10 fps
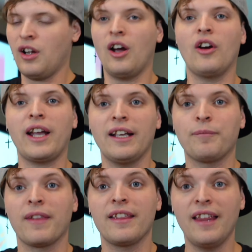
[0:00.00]
Okay,
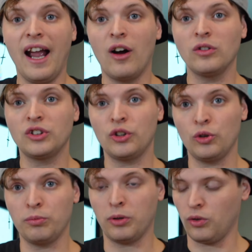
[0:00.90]
now
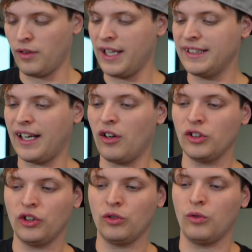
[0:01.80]
to pull these
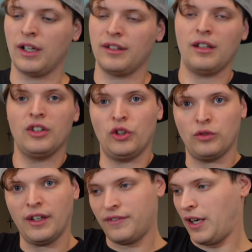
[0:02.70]
out, you
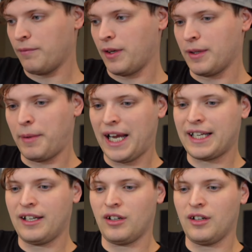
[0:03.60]
lift up from the back
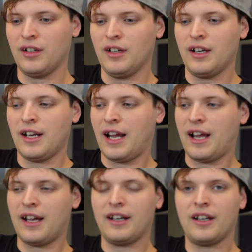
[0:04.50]
here,
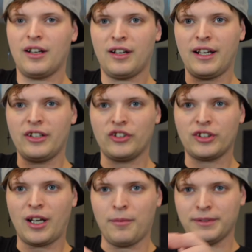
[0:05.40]
and it
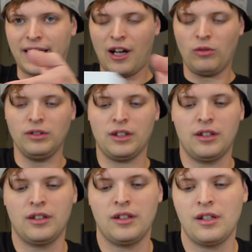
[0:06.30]
just comes out.
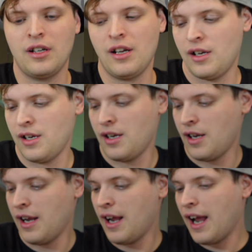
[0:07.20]

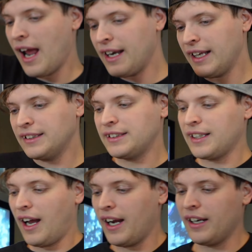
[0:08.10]
And
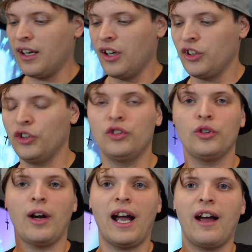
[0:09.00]
inside you
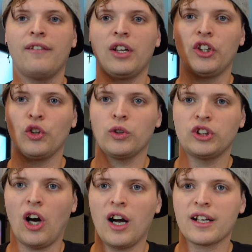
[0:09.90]
do have your
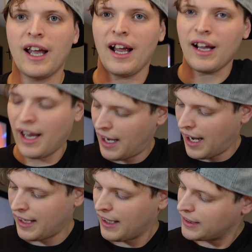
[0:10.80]
dock,
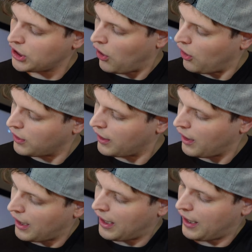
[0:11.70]
and it's all
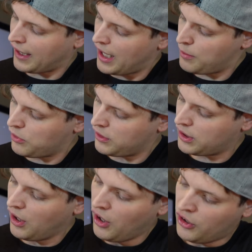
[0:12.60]
cables.